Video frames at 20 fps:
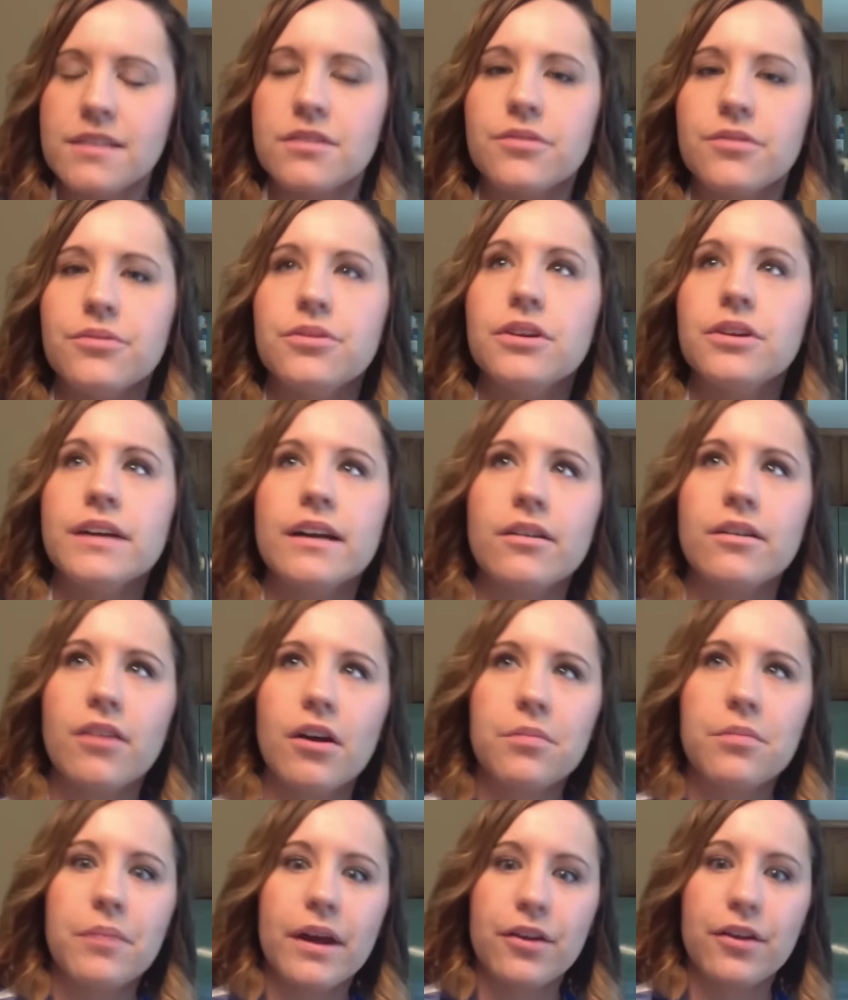So look out
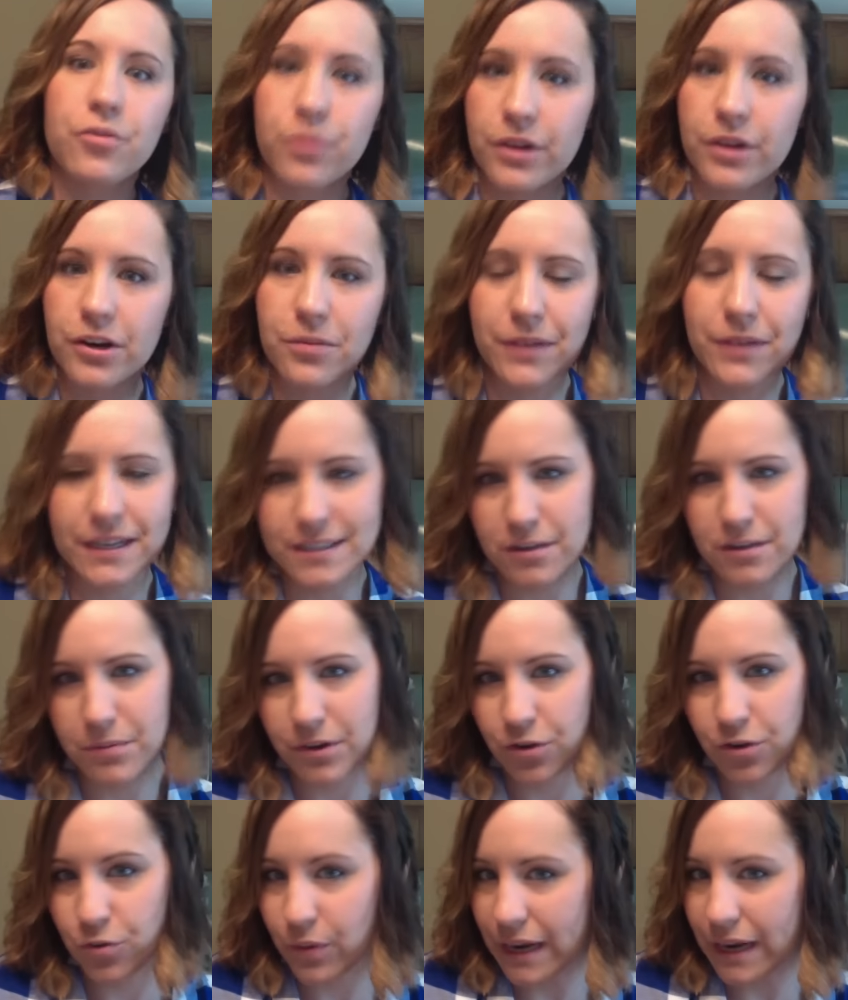on my Twitter because I'll
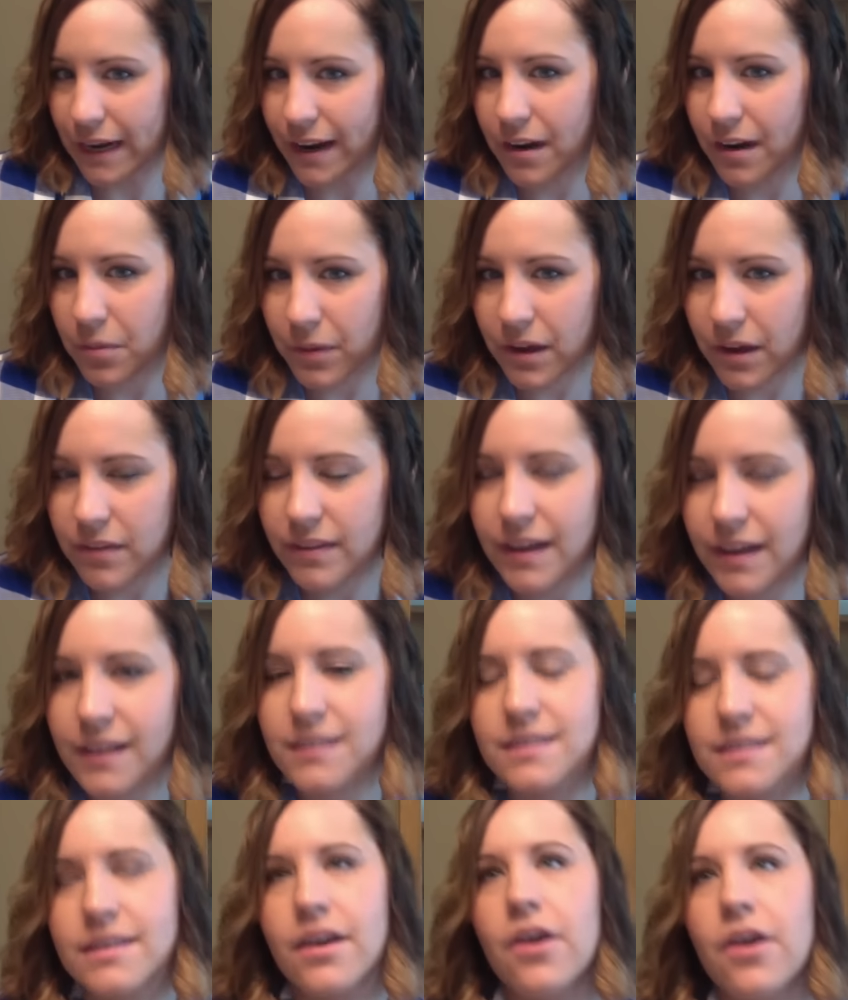be tweeting about
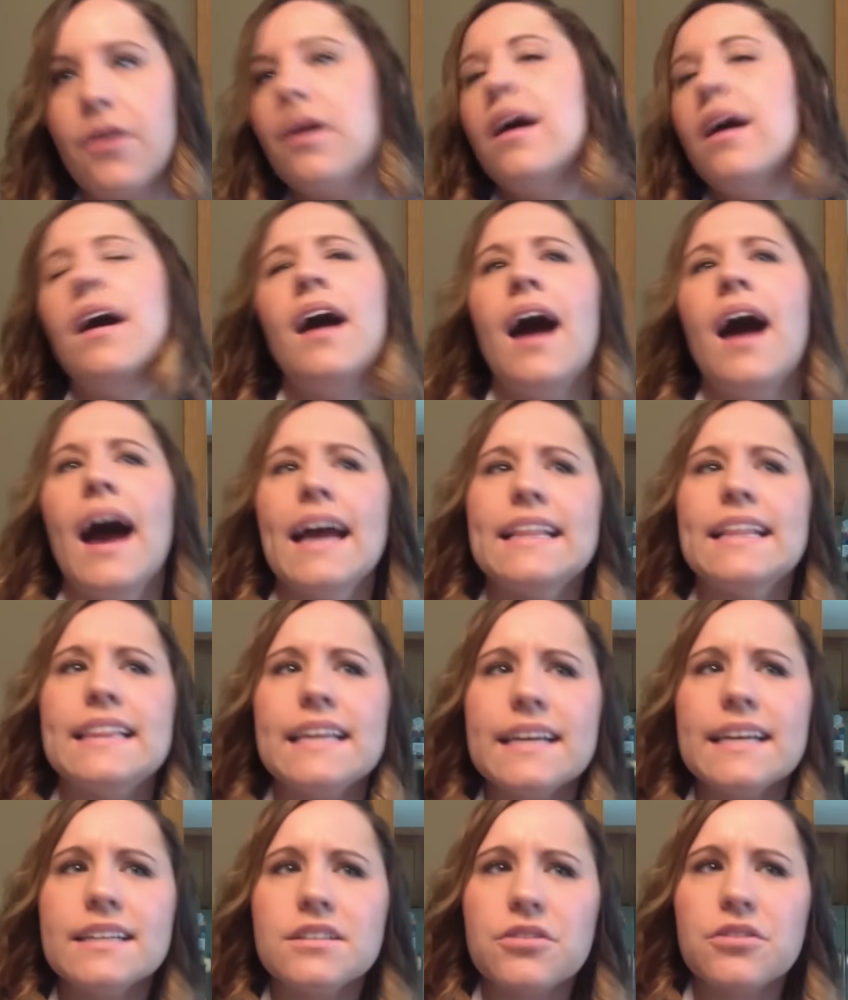that. So I
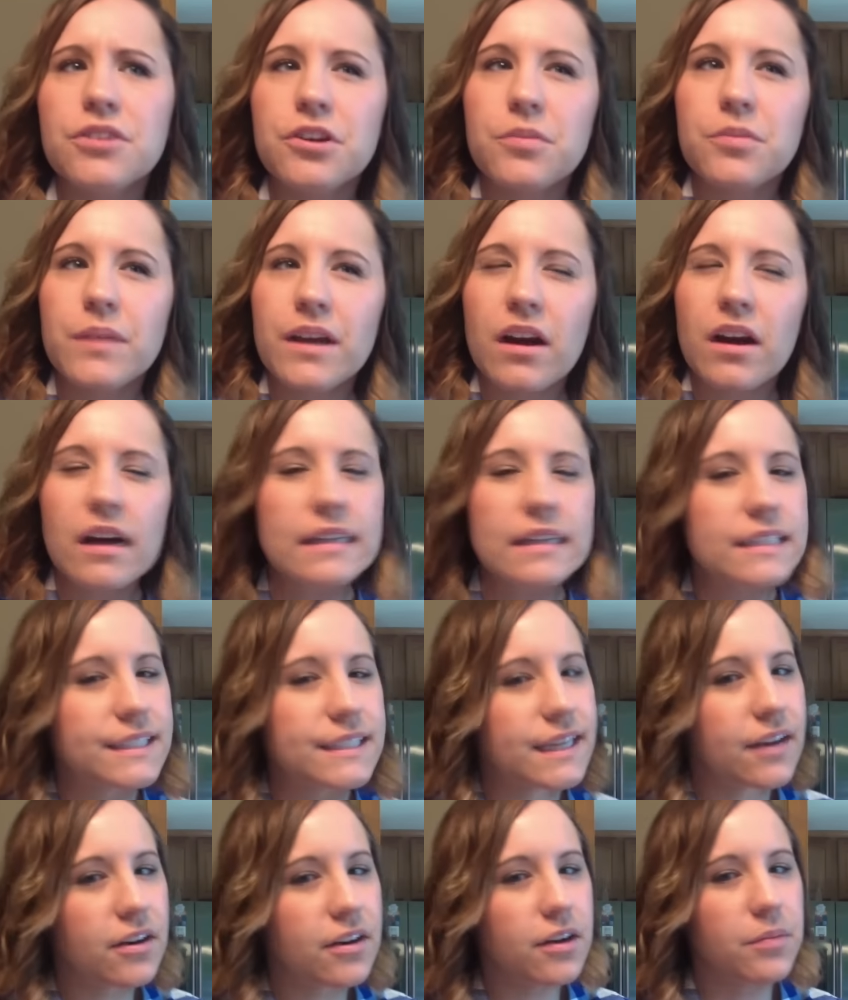think it's going to be on
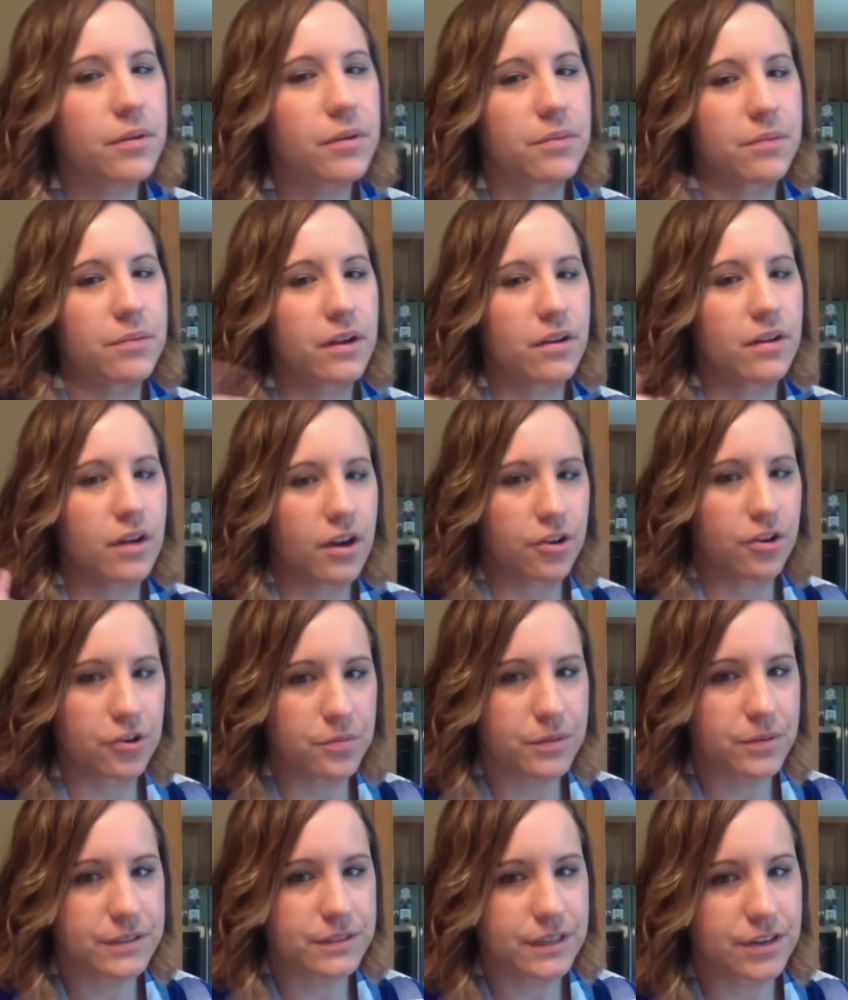Saturday, but I'm not
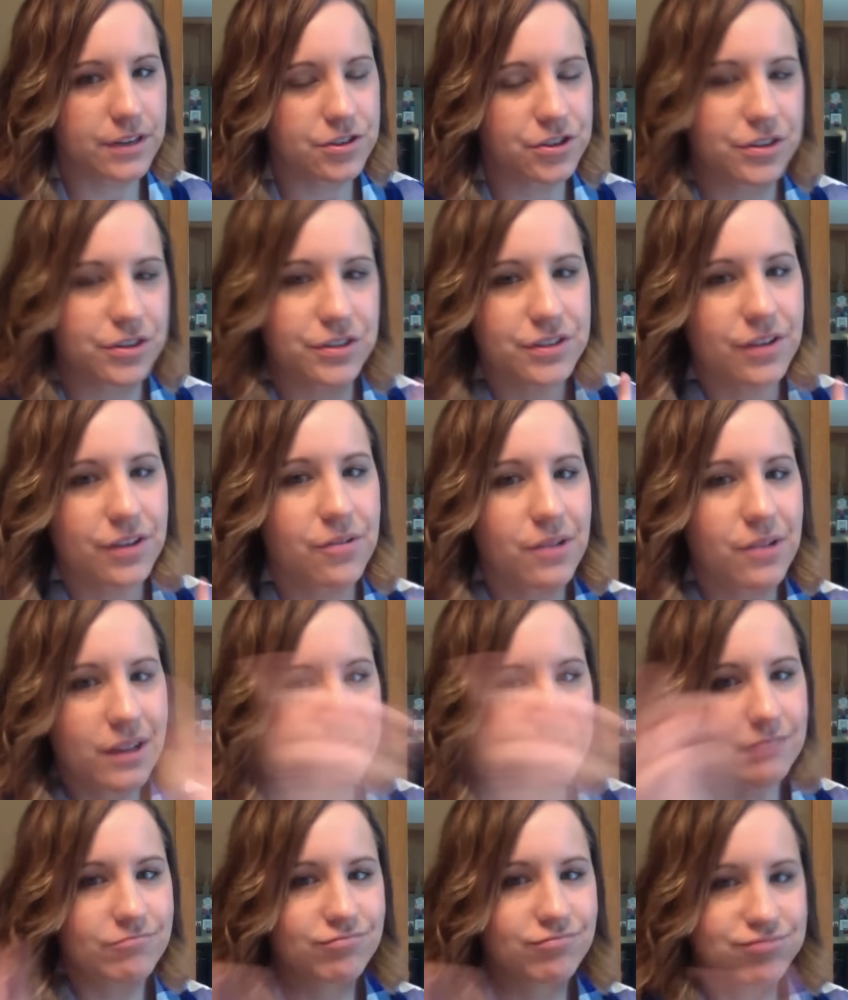100% sure. So
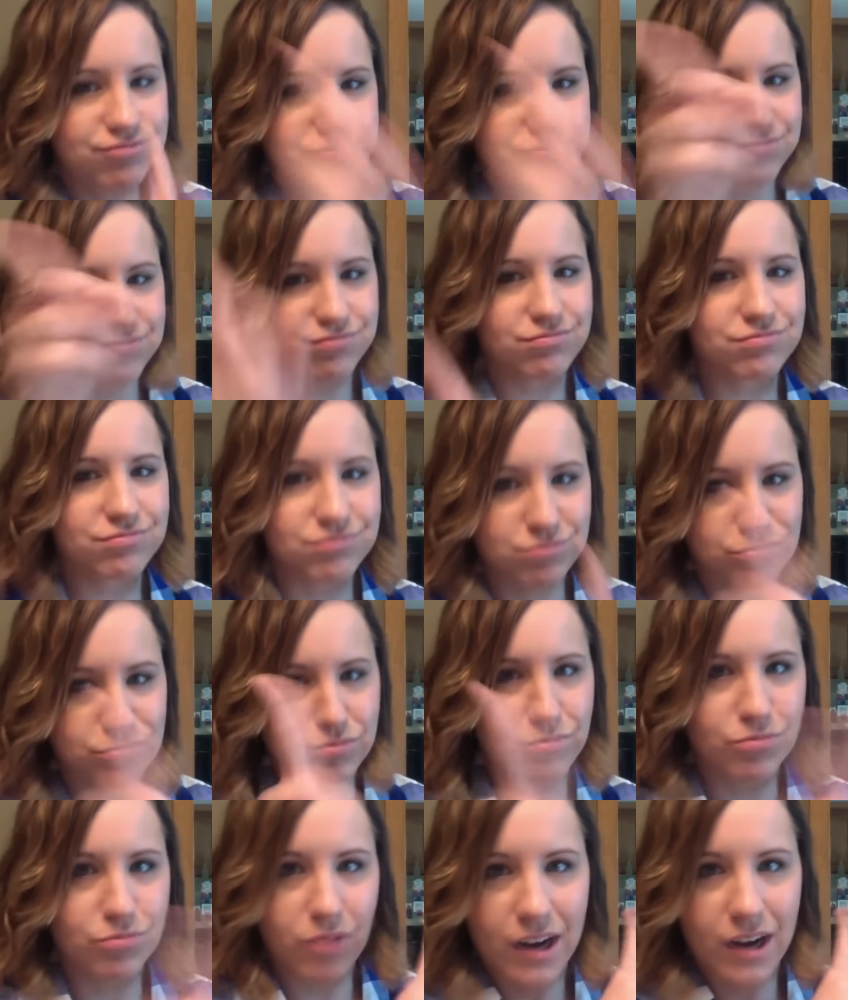
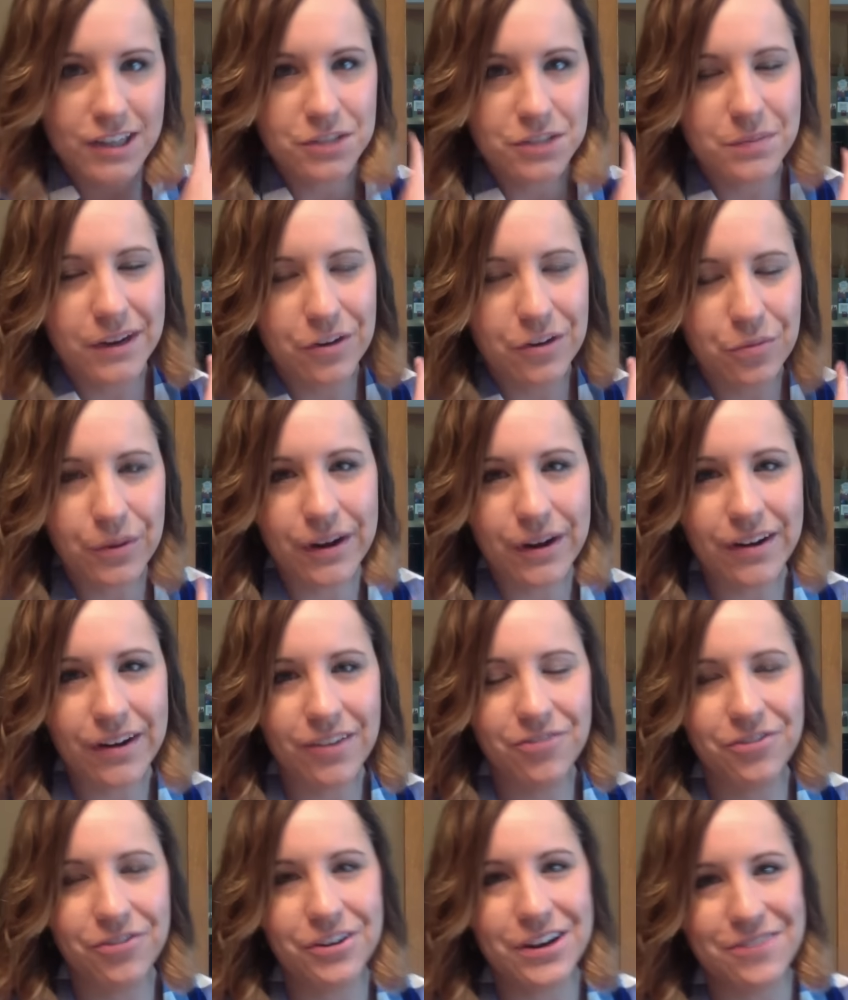watch my Twitter
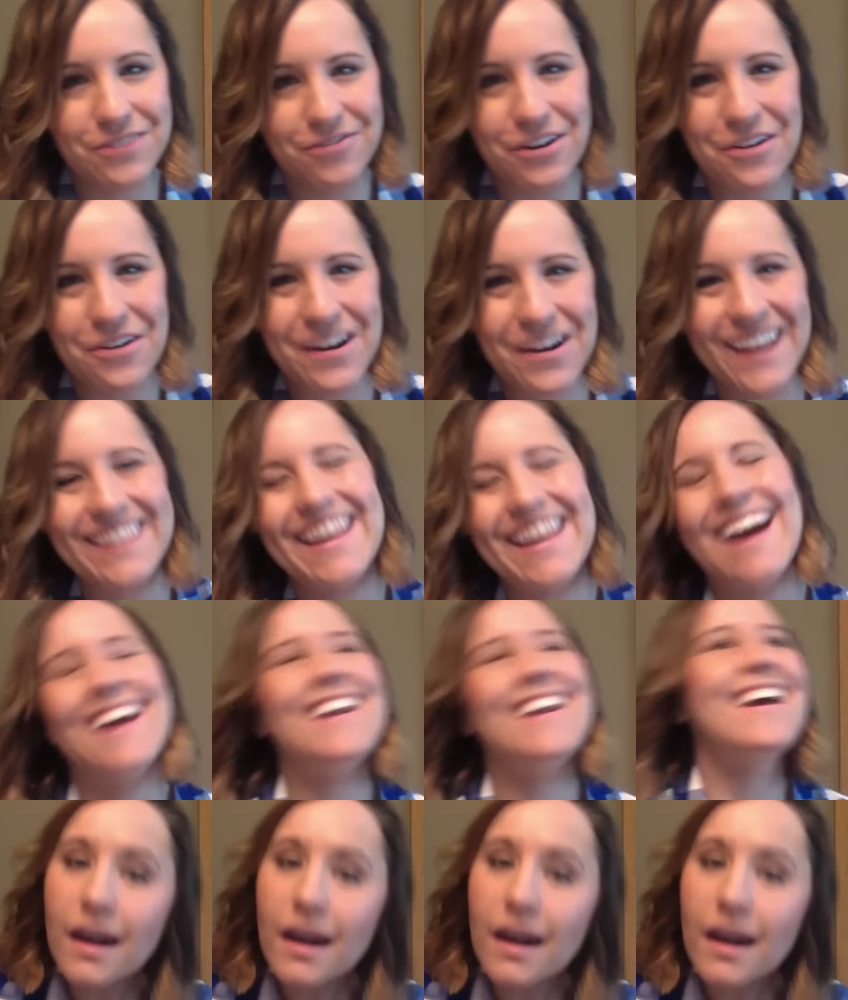for info on that.